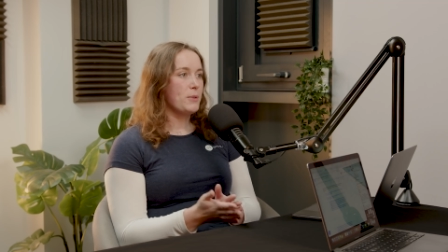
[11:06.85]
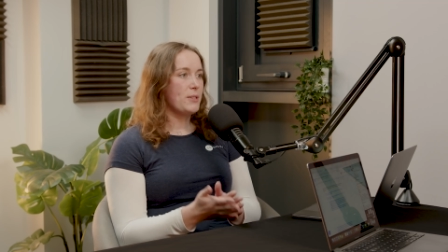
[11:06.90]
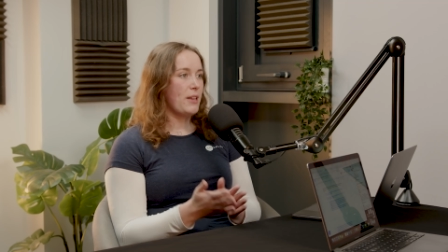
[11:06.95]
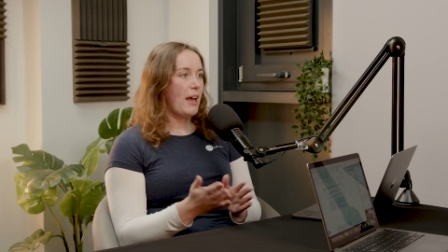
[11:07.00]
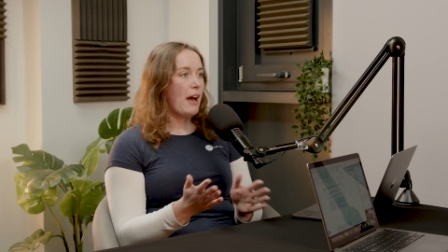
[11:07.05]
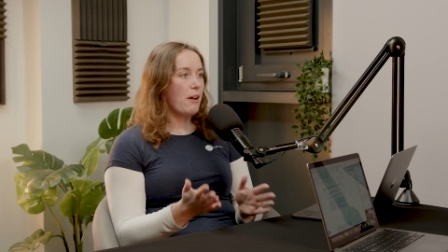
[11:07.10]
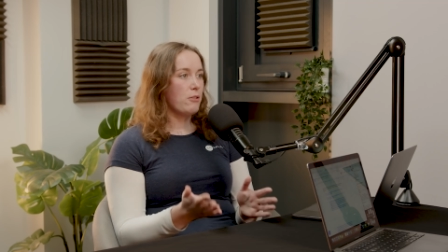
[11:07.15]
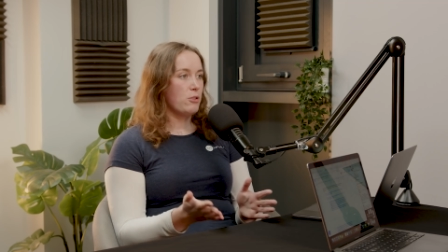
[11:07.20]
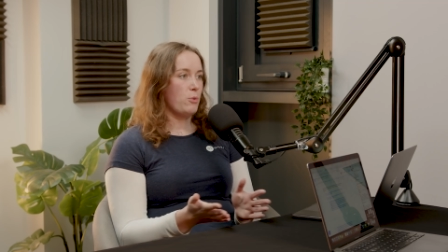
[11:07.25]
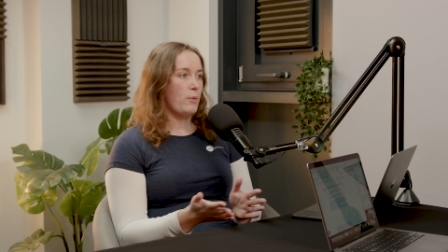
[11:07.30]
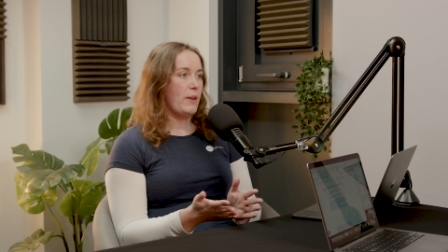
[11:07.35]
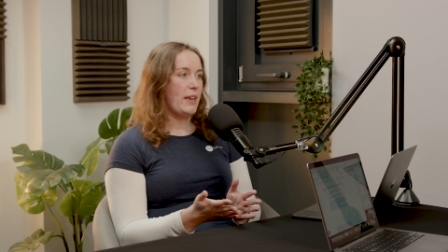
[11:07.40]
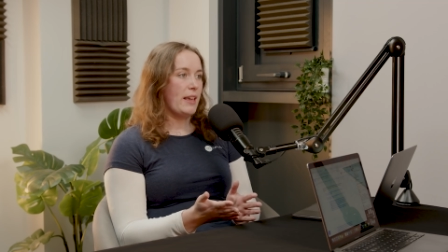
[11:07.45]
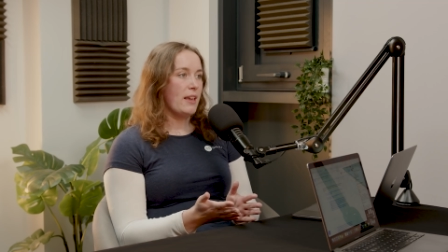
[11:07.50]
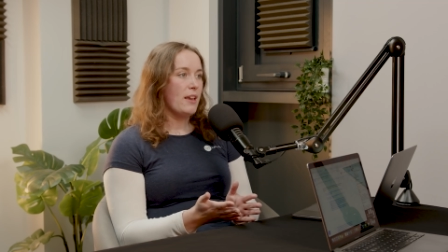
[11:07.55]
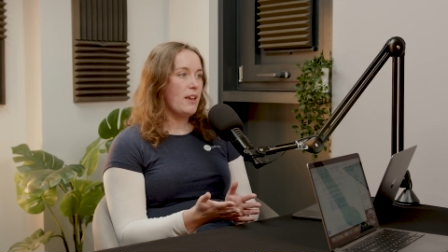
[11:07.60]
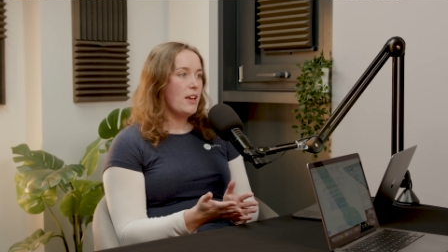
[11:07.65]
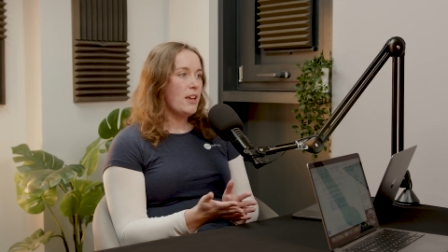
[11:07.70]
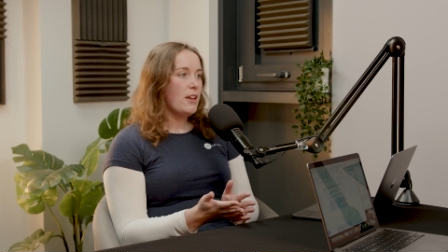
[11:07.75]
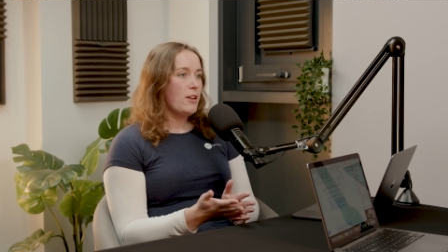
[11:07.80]
So how do we
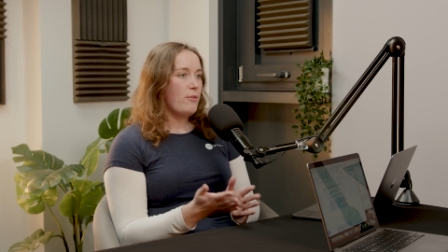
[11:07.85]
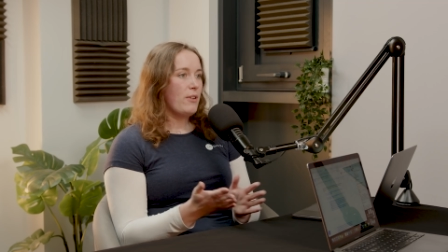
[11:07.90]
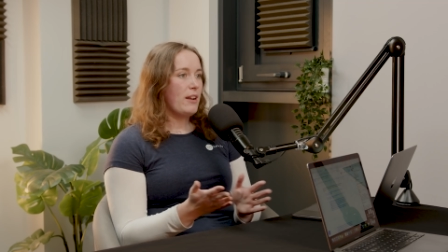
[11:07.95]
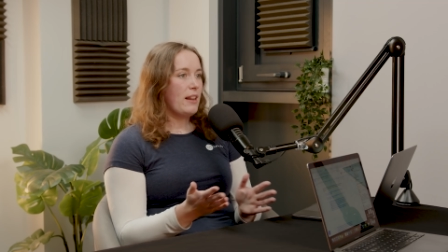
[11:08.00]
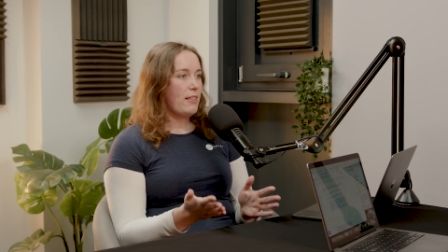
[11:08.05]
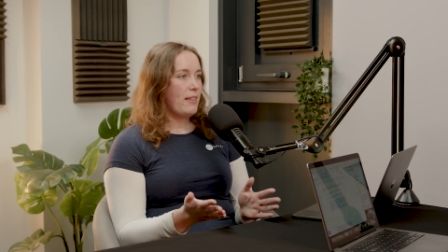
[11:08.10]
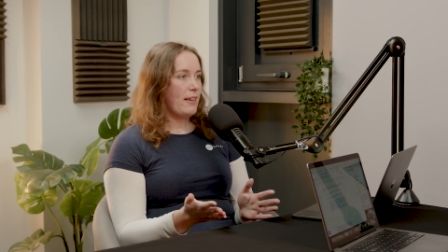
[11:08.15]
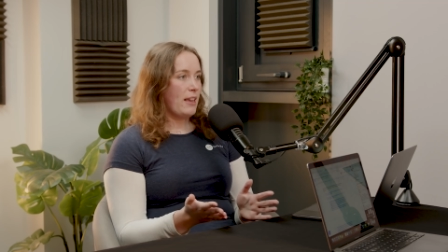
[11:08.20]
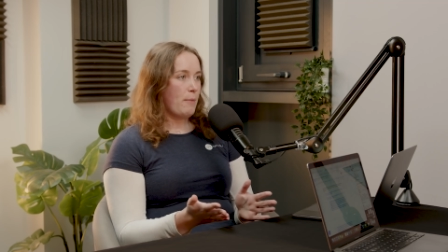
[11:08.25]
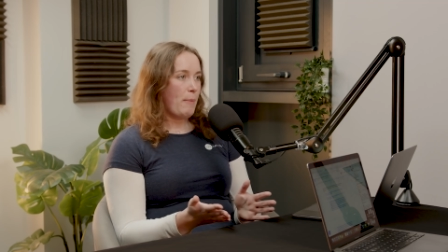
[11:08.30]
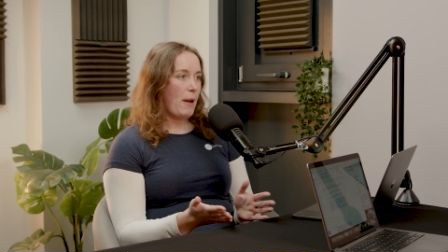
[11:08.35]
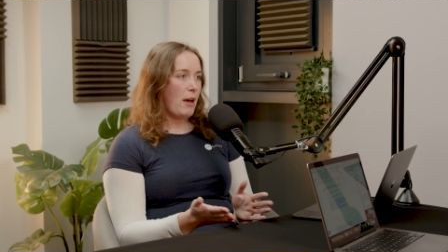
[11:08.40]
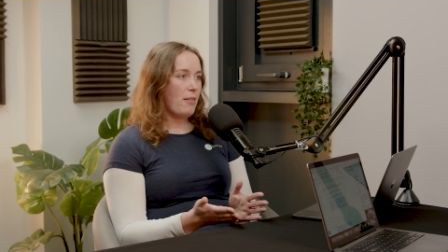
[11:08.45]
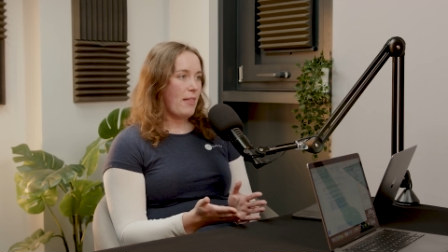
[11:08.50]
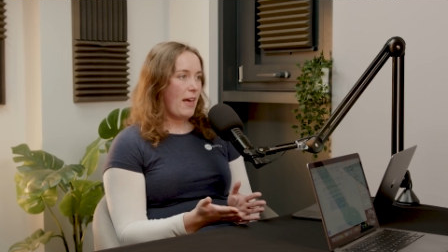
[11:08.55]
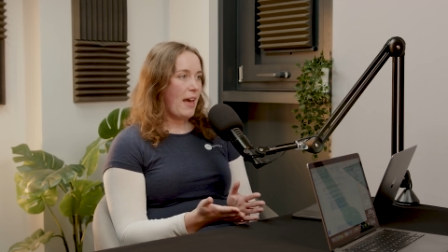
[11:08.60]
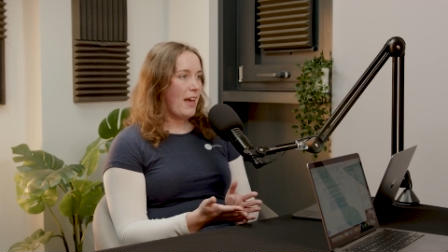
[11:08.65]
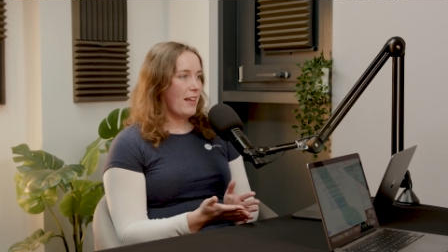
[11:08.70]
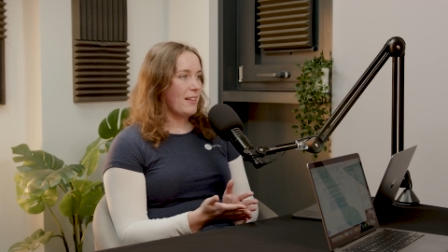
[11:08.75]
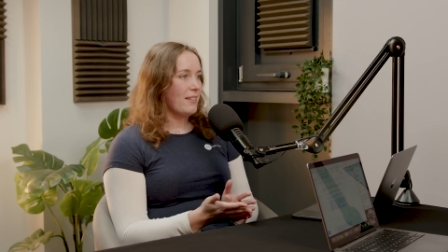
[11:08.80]
really think about
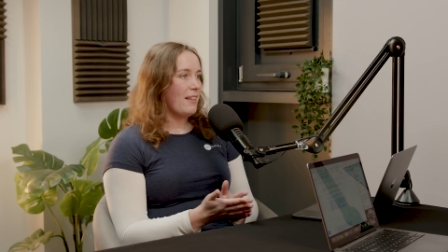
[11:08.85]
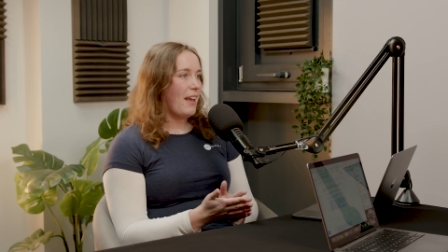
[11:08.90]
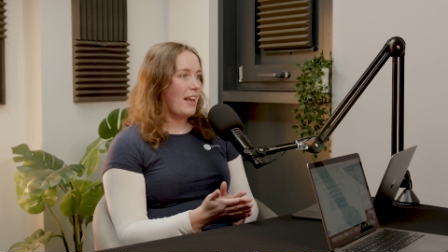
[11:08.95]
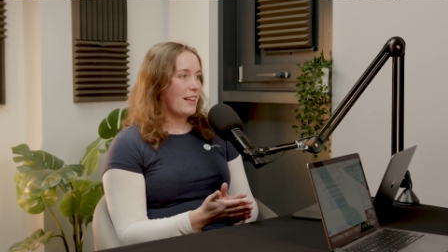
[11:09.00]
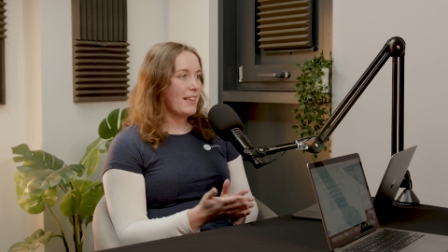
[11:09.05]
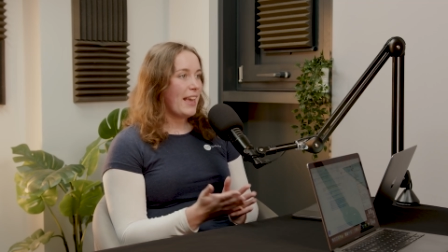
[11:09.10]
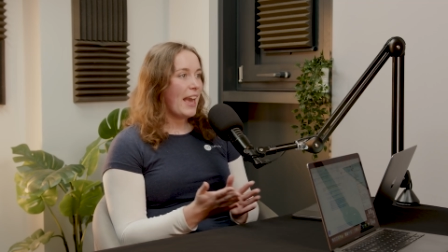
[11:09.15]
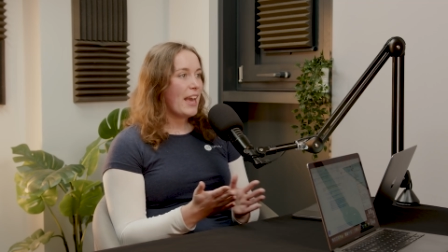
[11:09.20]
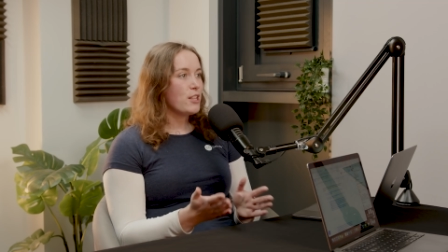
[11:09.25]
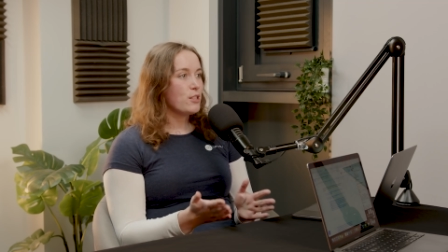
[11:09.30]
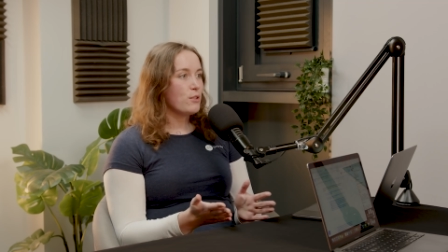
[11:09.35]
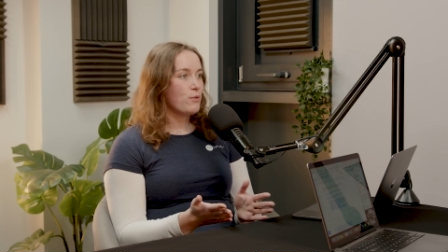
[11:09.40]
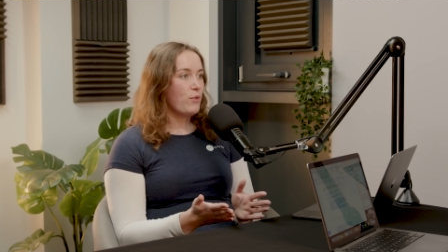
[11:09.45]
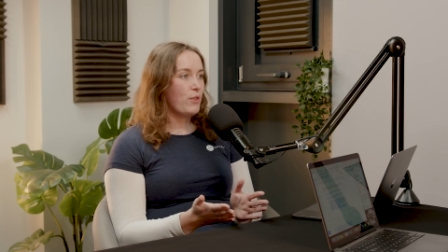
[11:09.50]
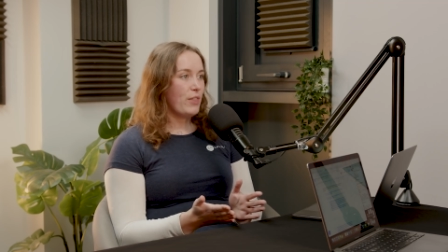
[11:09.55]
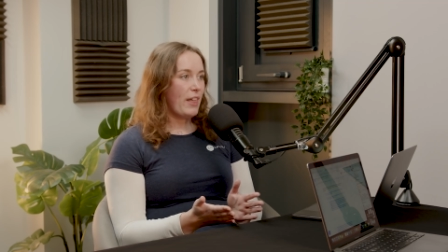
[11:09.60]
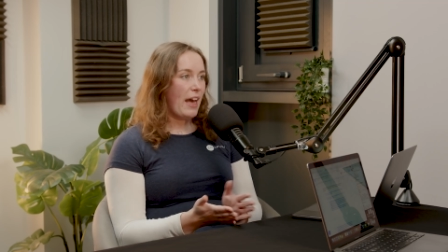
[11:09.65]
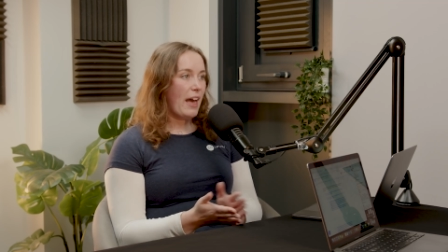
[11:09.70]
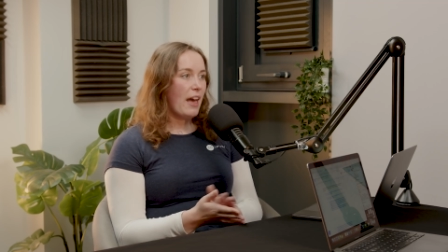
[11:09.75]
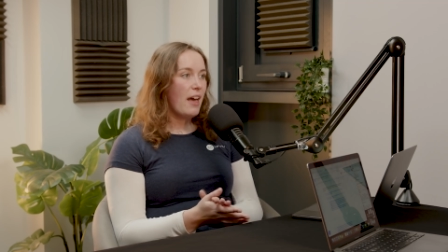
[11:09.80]
that and cater
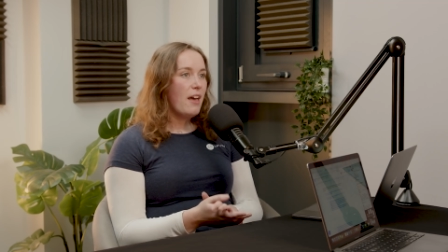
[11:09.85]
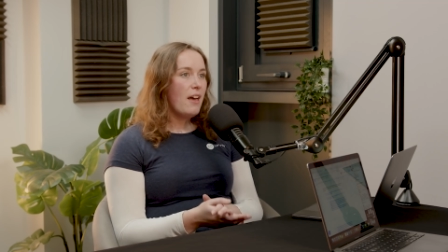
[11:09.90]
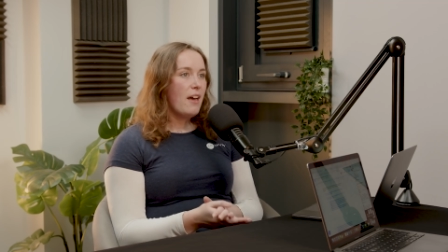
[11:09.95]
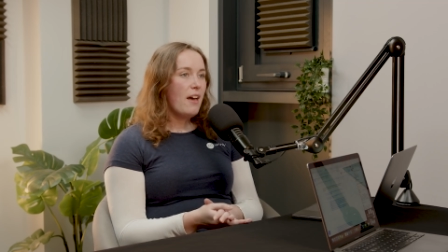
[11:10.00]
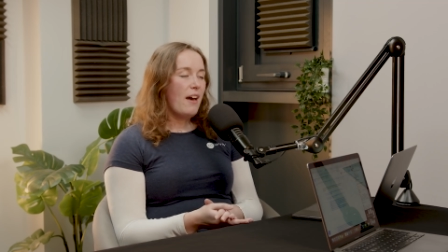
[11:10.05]
for that?